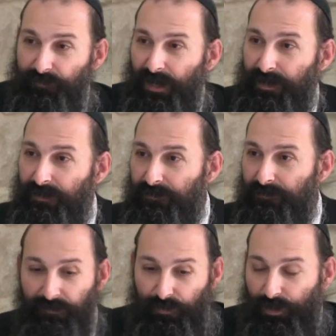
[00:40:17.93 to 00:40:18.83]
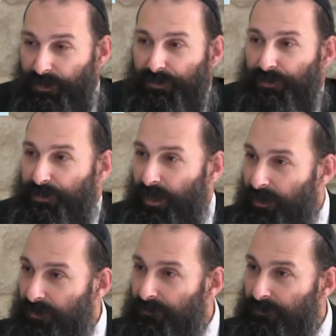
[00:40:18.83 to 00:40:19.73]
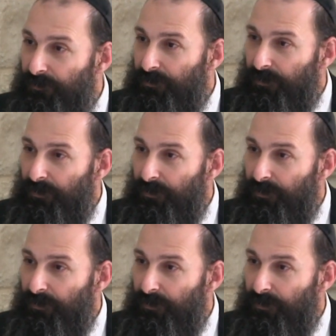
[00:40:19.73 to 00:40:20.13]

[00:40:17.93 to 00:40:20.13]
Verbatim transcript: the money. Who else is going to take it?